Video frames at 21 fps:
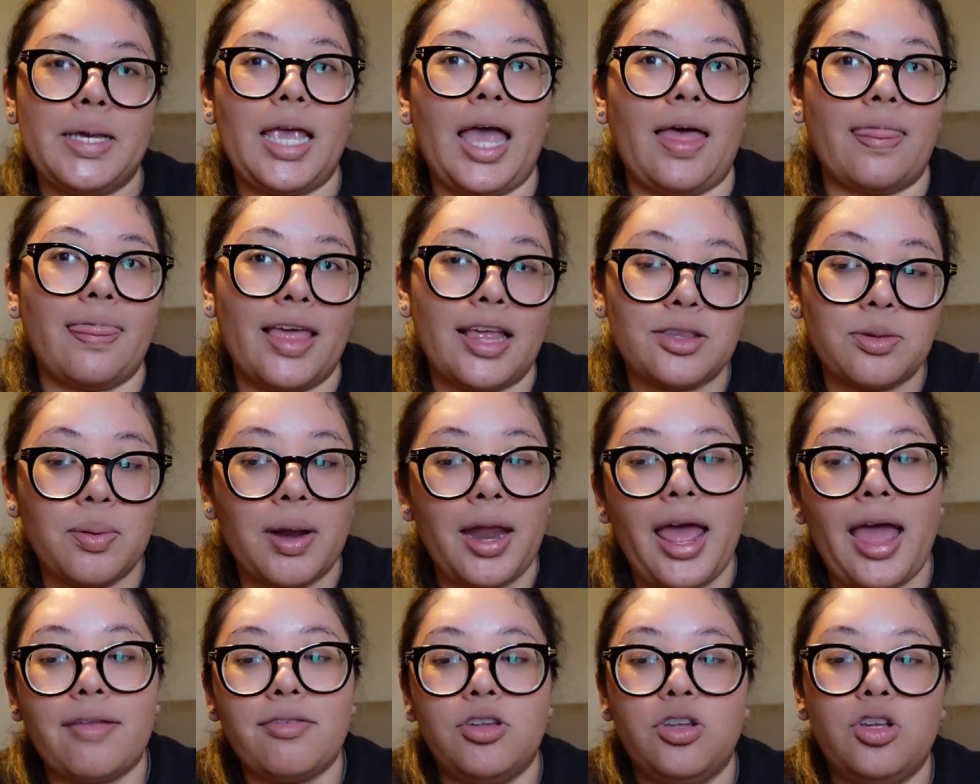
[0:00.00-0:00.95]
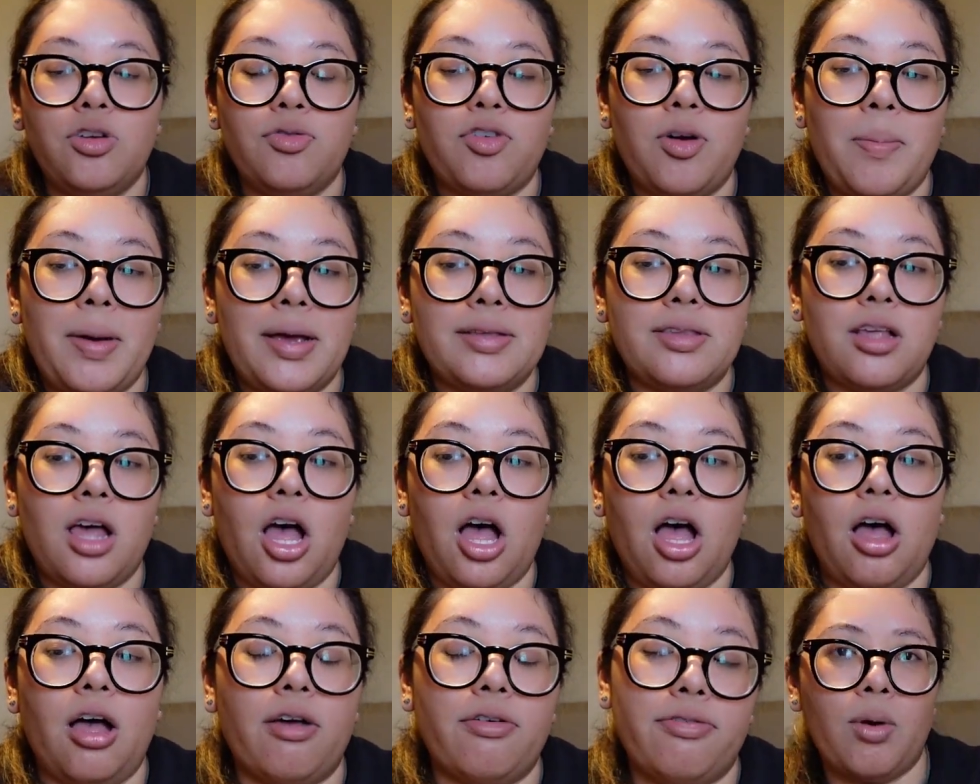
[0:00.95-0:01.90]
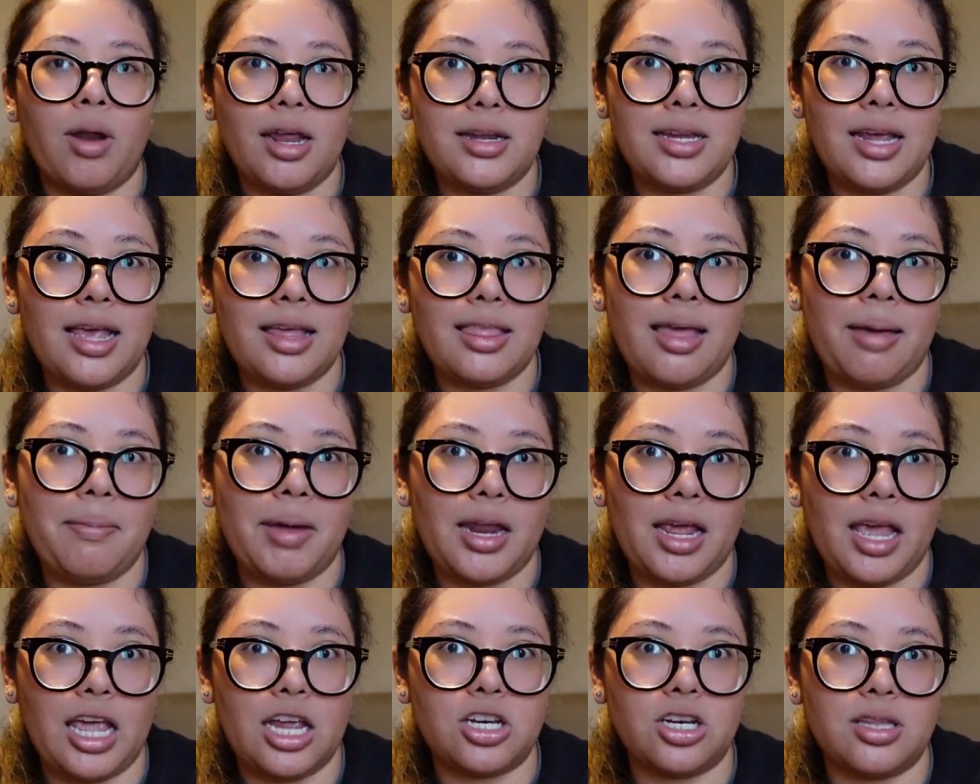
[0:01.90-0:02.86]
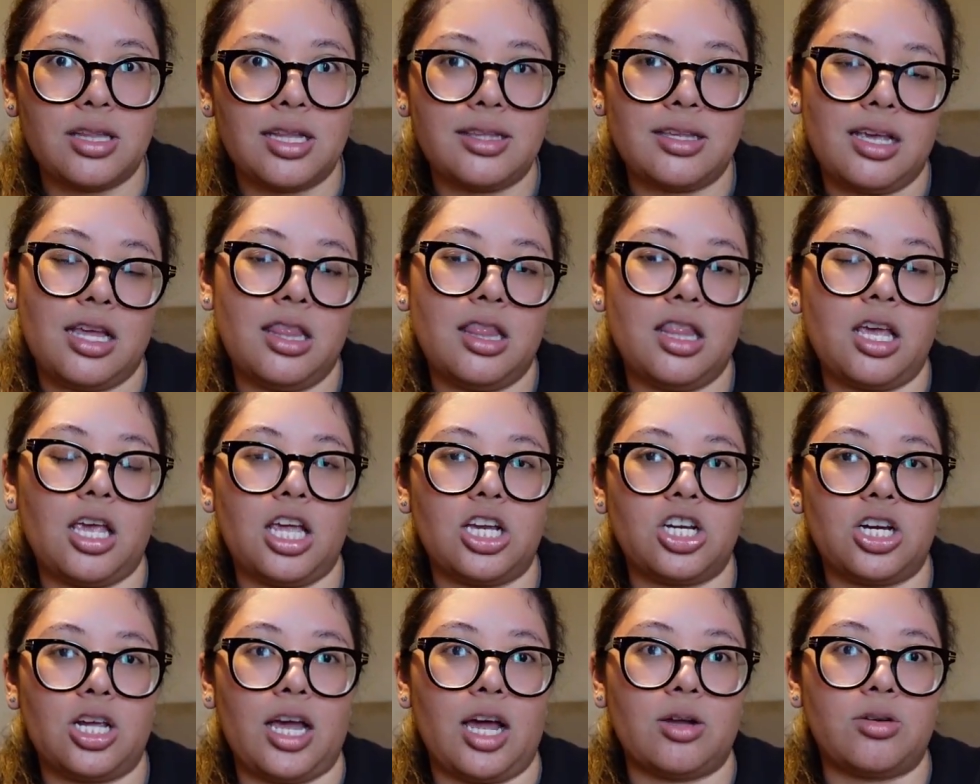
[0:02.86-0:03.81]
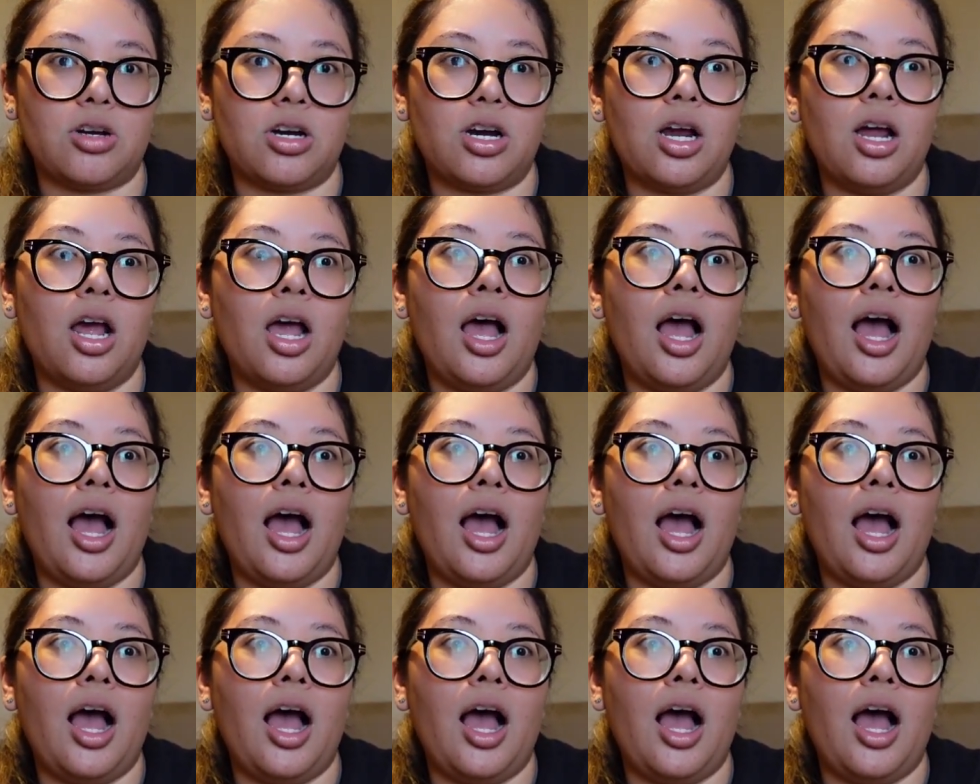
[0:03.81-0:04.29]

But yeah, that's what I have to do for myself when I take that medication that's in the kitchen counter.